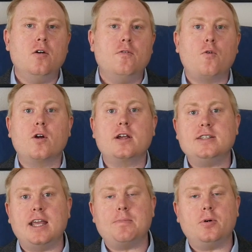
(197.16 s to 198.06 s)
For
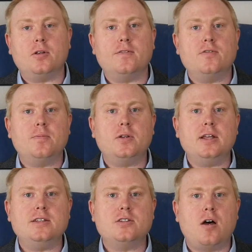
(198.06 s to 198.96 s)
example, if the
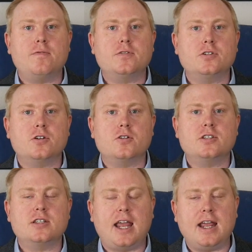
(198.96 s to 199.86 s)
police officer
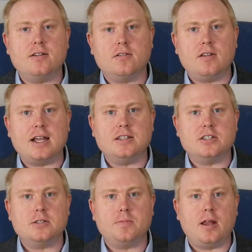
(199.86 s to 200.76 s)
scanned a
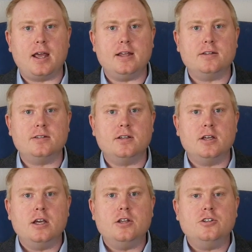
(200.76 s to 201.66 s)
license plate,
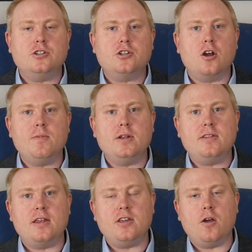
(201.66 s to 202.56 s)
determined
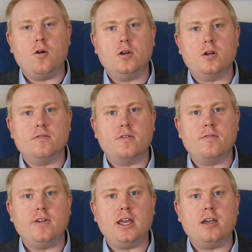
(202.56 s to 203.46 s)
that the owner of
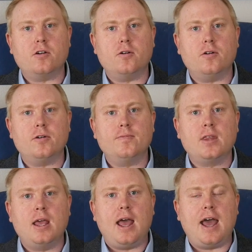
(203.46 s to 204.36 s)
a vehicle
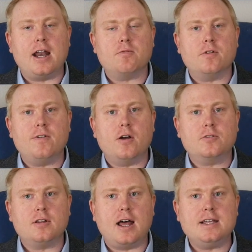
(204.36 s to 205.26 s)
had a
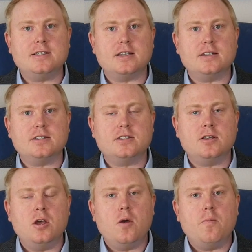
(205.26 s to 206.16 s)
revoked license,
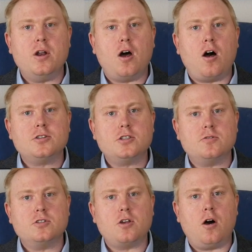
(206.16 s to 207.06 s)
but
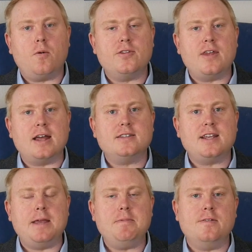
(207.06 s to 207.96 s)
also saw with that
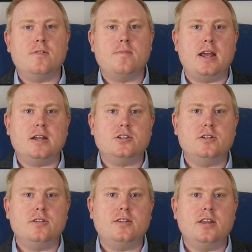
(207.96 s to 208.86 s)
same
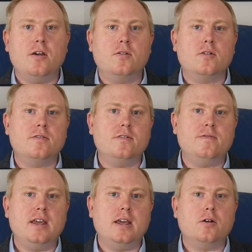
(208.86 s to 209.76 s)
information that the owner of the
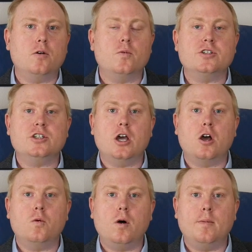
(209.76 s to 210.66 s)
vehicle was a
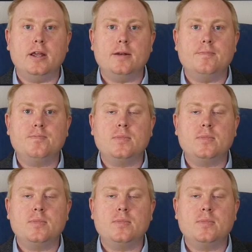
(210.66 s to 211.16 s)
young woman.